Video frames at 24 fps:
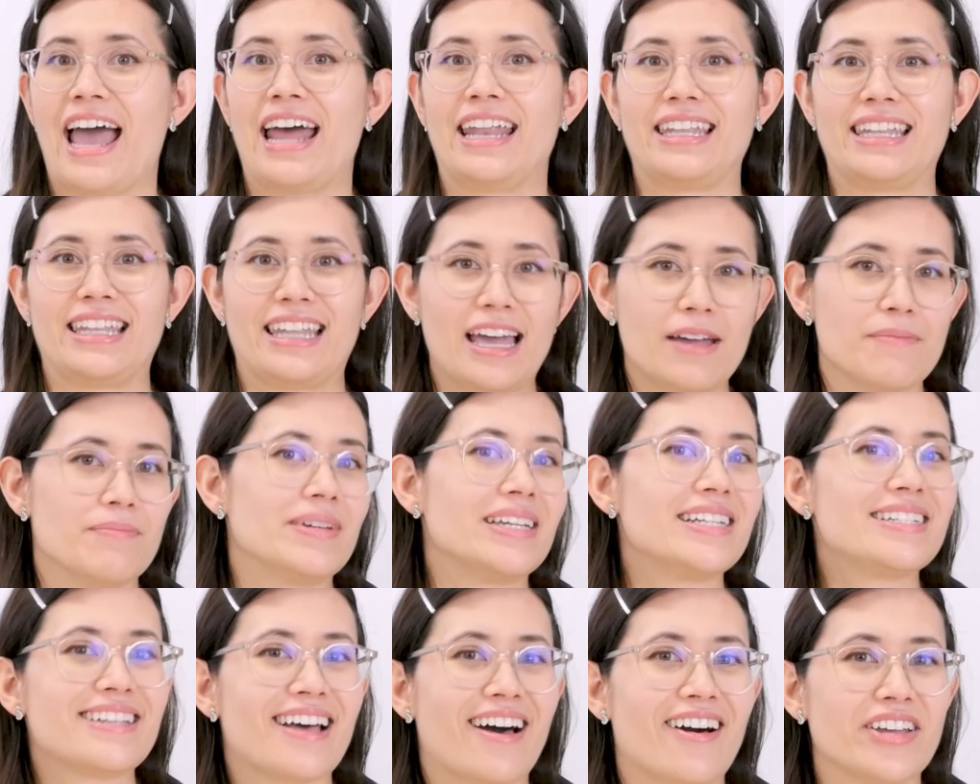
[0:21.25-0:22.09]
and let
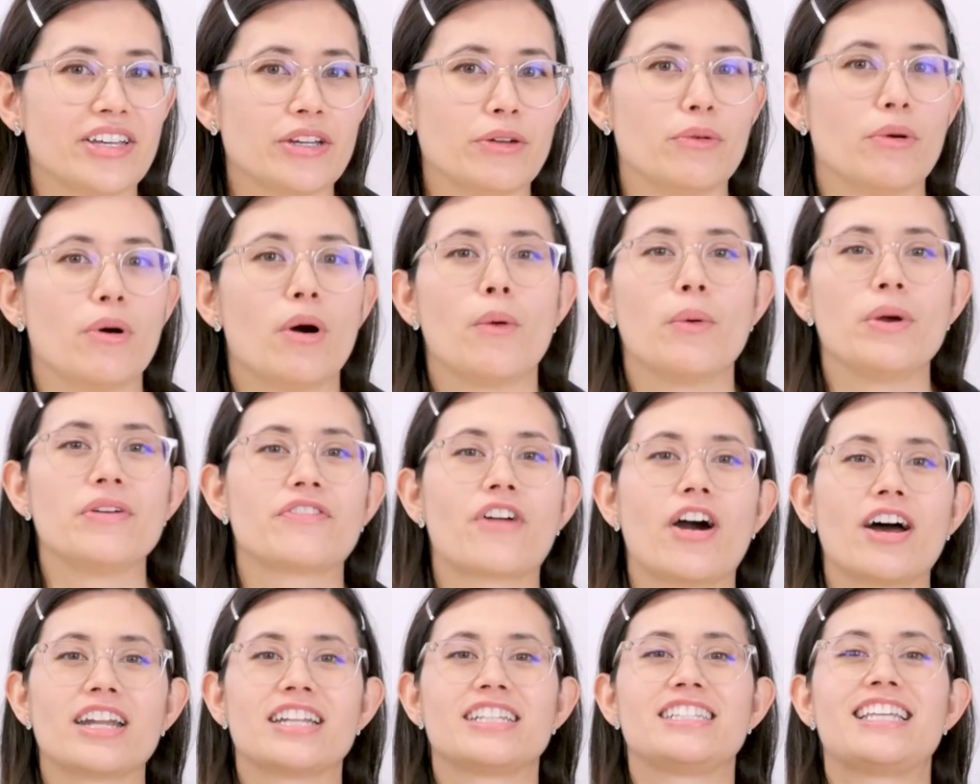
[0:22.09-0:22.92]
me tell you, we've
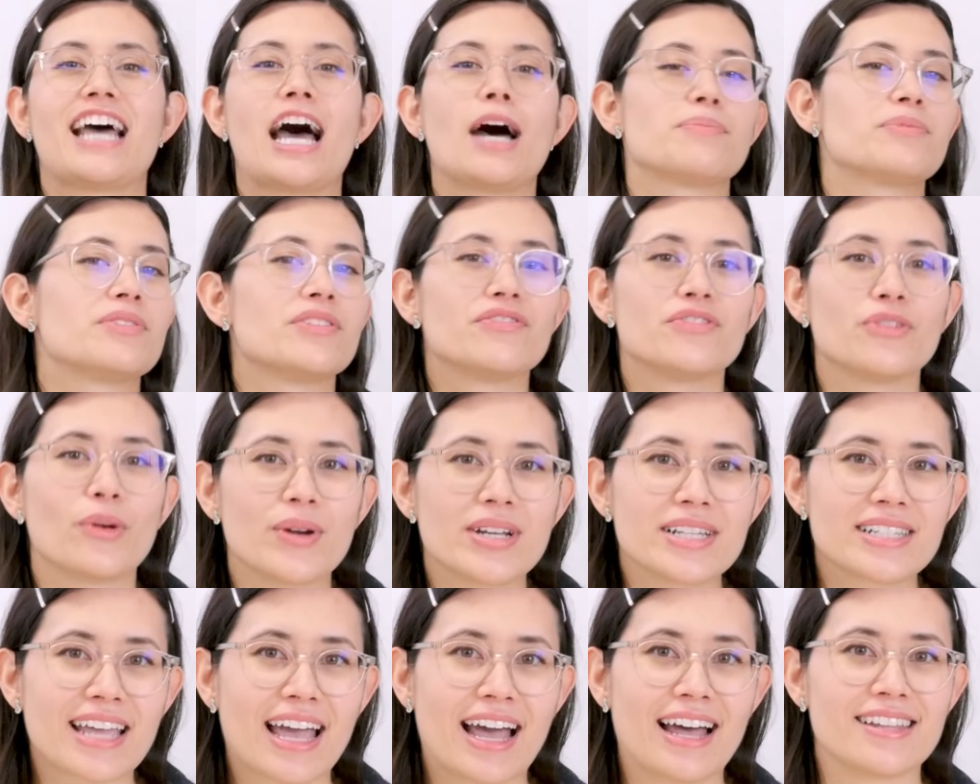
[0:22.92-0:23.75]
got adaptive
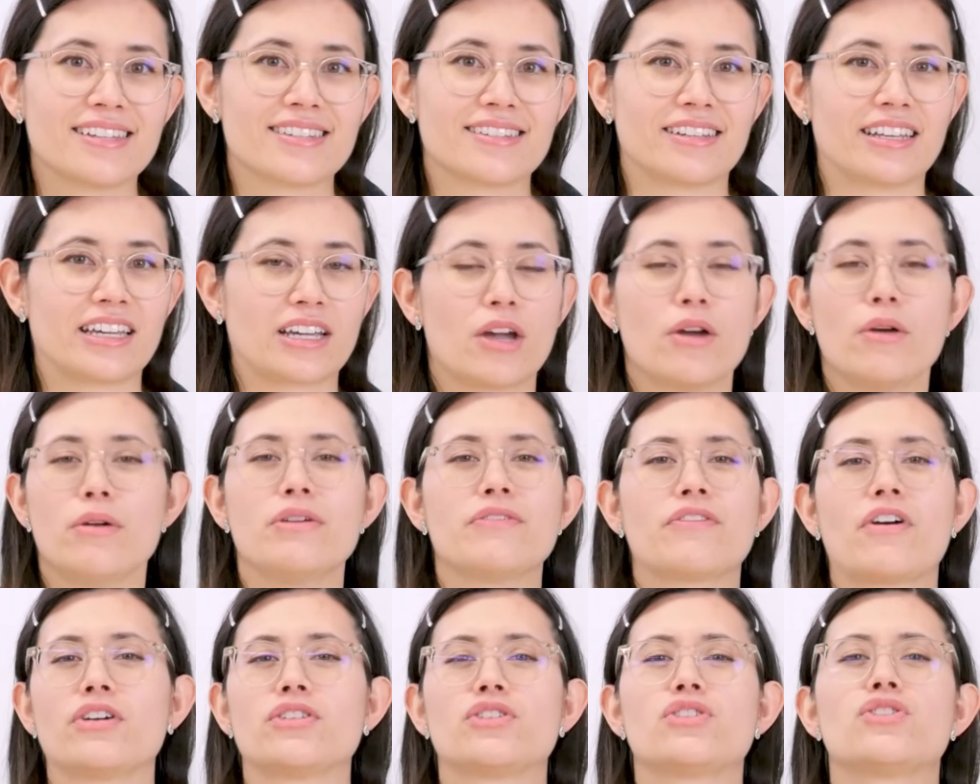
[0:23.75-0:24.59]
noise cancelling,
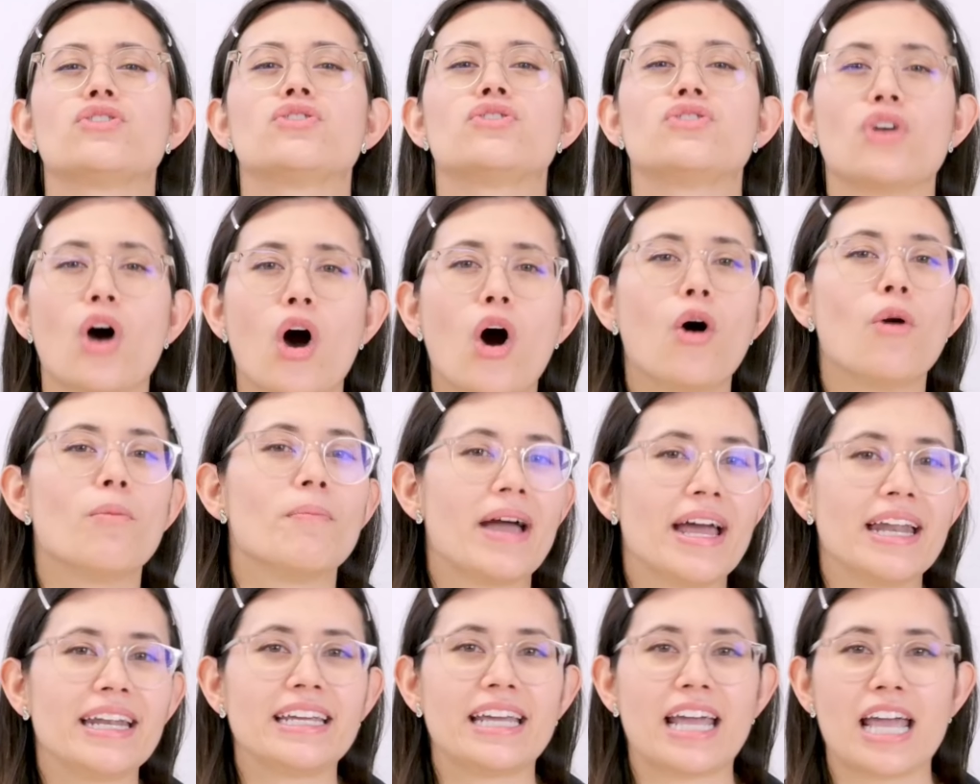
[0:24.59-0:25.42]
we've got so
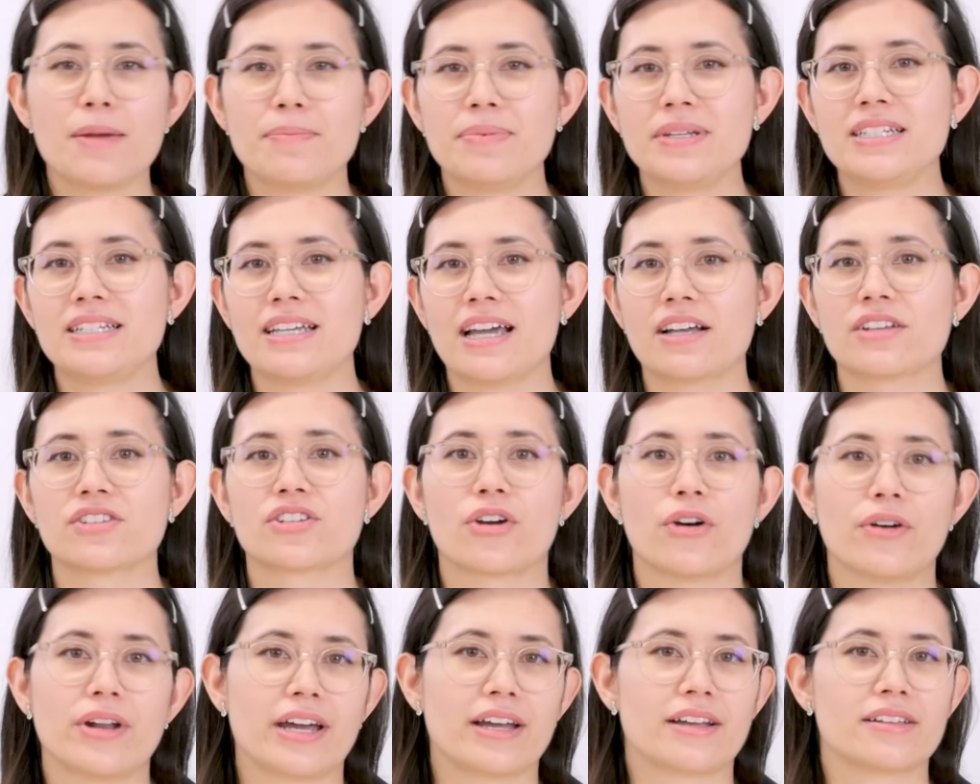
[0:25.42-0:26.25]
many aptX
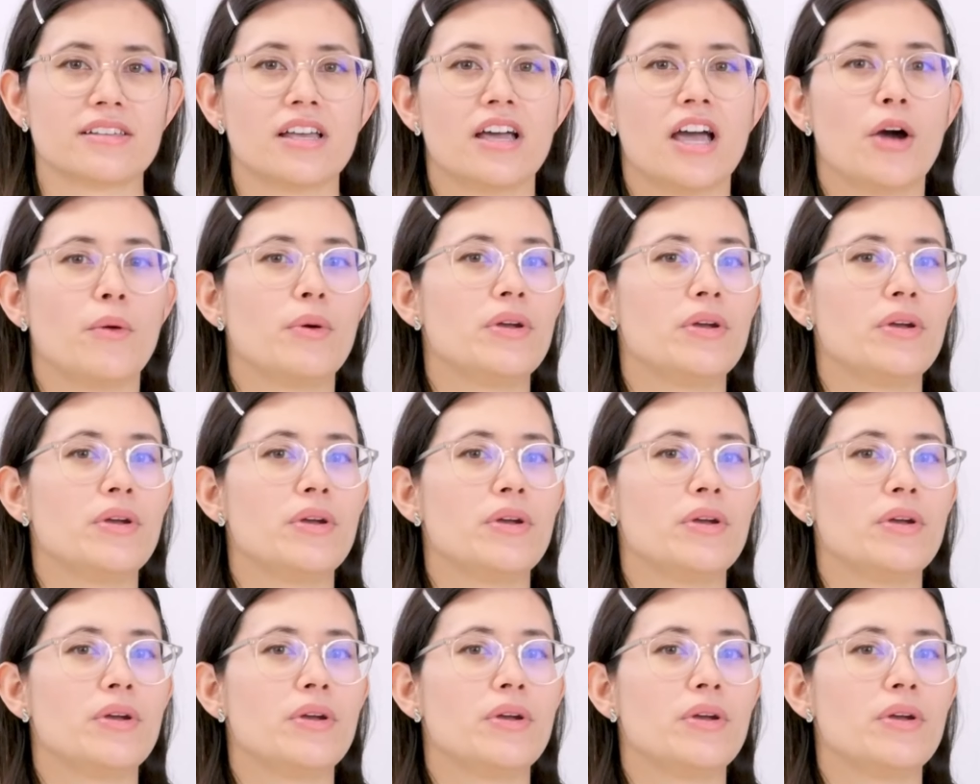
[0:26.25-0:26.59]
codecs,